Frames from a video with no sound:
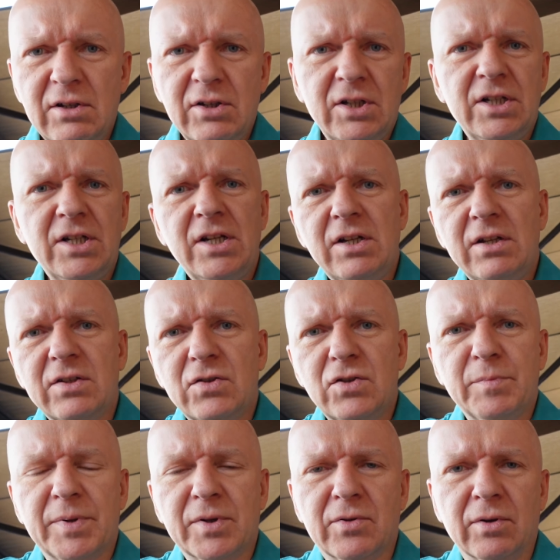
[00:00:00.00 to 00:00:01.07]
She's
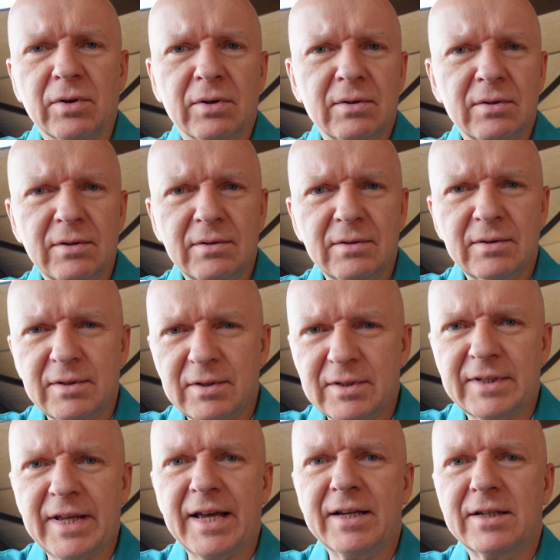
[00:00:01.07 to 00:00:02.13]
super cool.
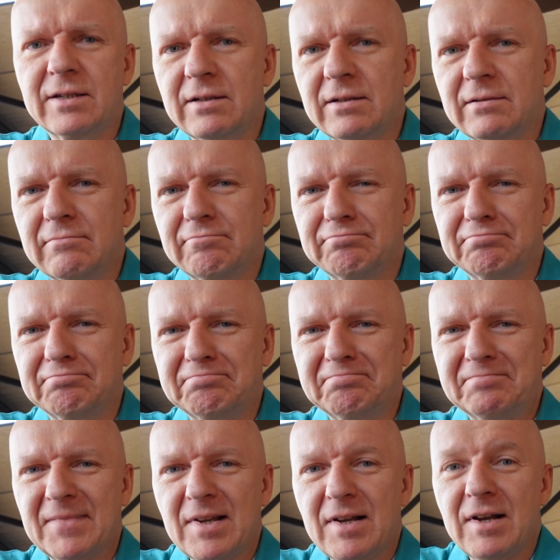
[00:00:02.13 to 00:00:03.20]
Date
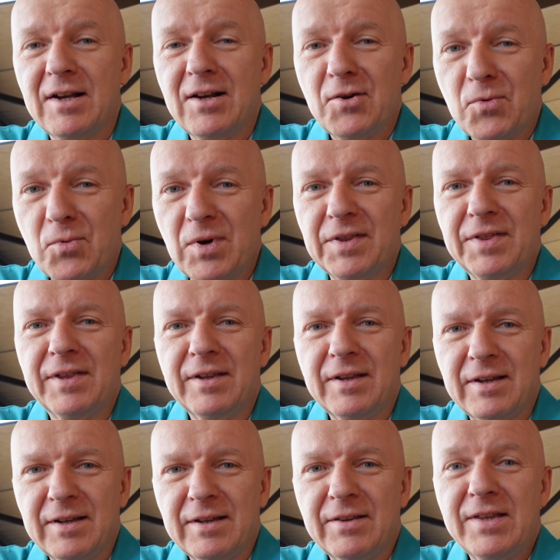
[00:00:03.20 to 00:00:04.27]
with
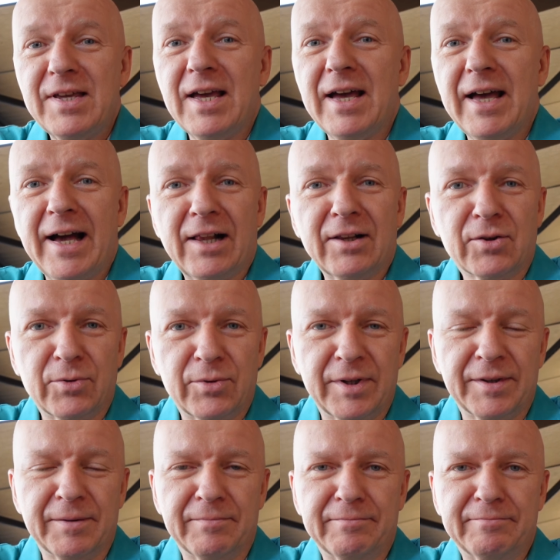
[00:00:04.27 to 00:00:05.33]
the
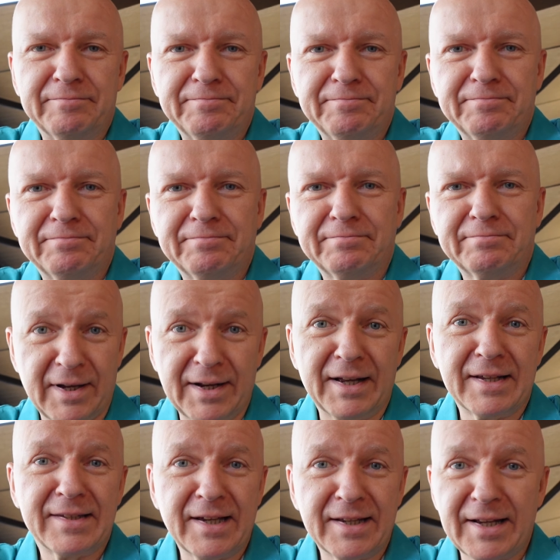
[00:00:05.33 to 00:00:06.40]
algorithm. And I
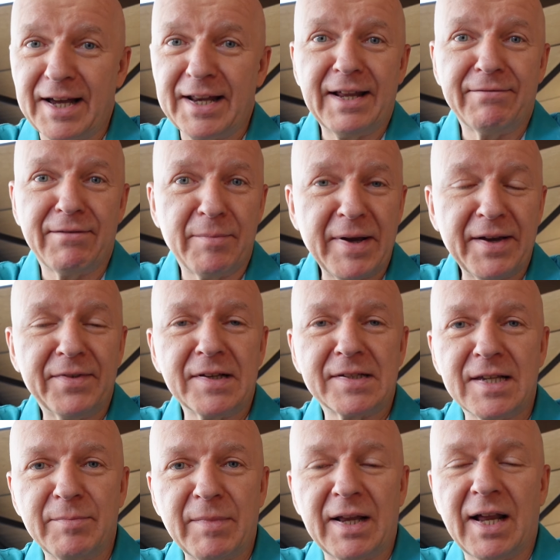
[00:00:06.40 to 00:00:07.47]
said, I never made
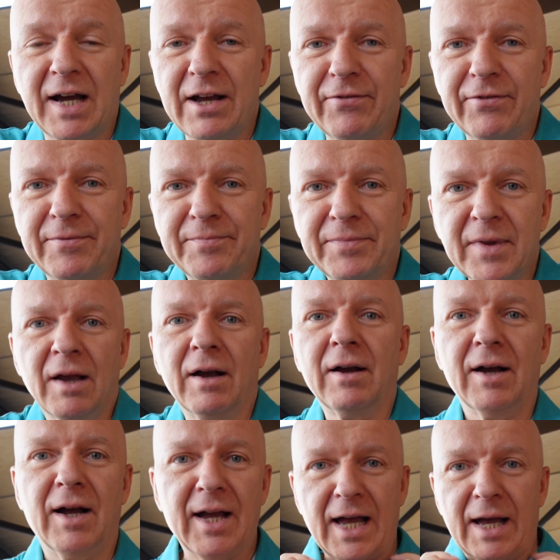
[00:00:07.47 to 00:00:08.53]
this in my life.
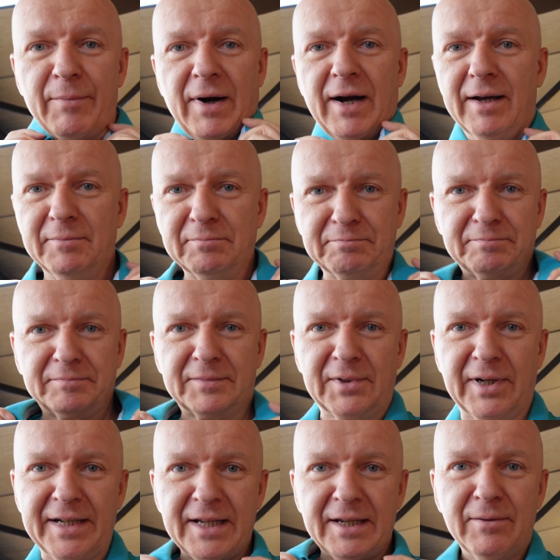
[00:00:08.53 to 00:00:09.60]
Am I
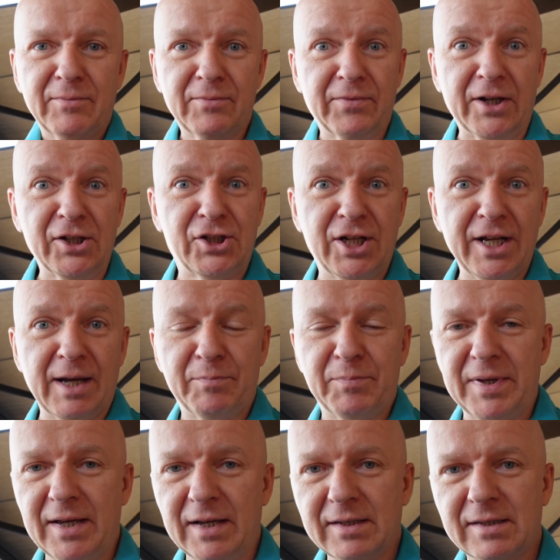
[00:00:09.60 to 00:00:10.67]
ready when she
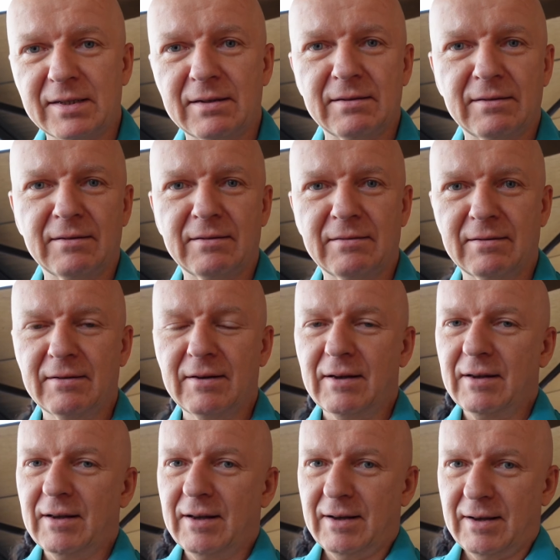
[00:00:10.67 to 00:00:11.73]
appears?
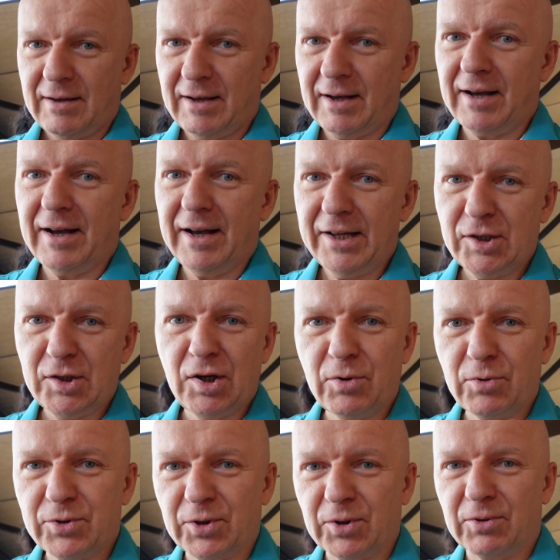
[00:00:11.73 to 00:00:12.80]
I
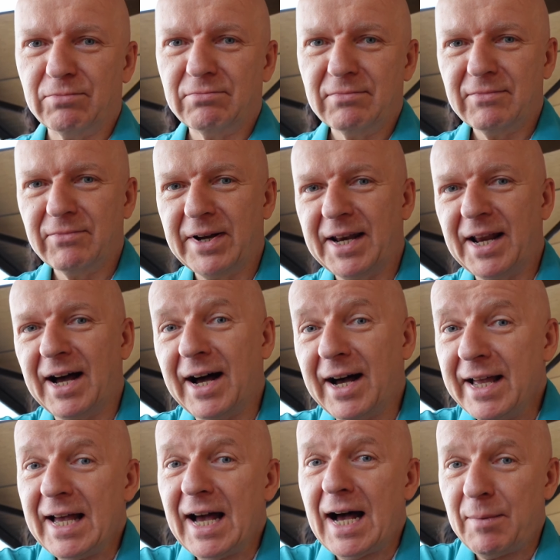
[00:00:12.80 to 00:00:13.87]
told you, when
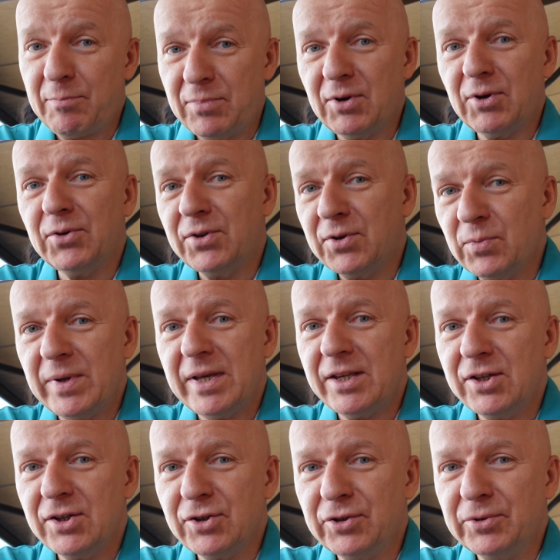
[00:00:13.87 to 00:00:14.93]
I upload the
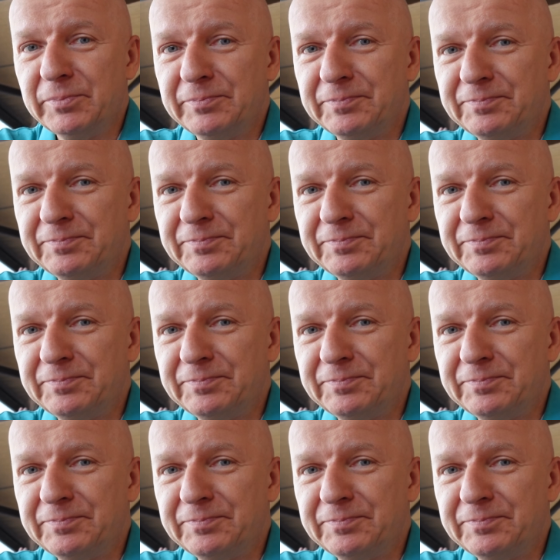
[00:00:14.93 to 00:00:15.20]
video,